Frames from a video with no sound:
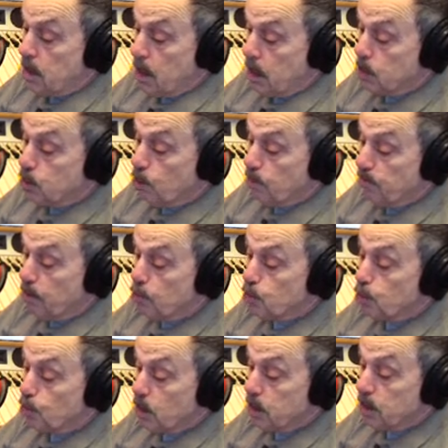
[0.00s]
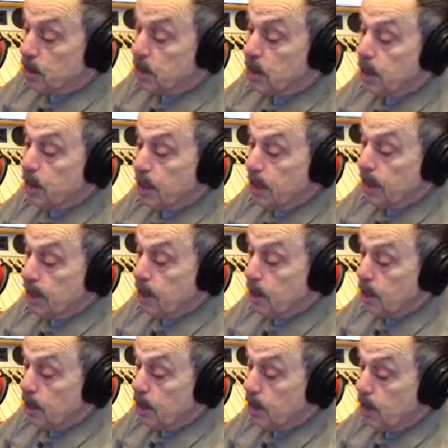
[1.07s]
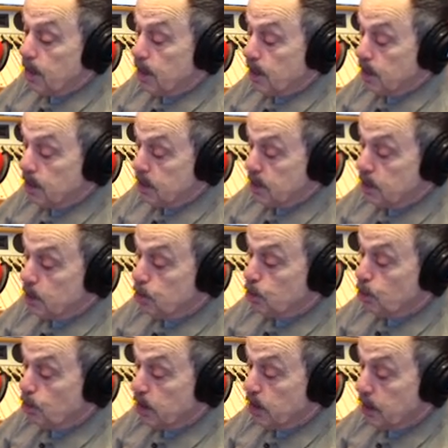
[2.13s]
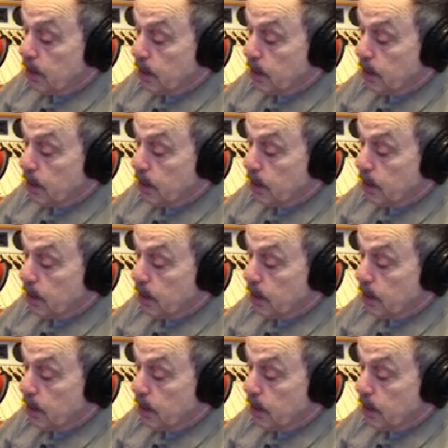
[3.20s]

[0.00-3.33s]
And so if folks want to see then the sexy story,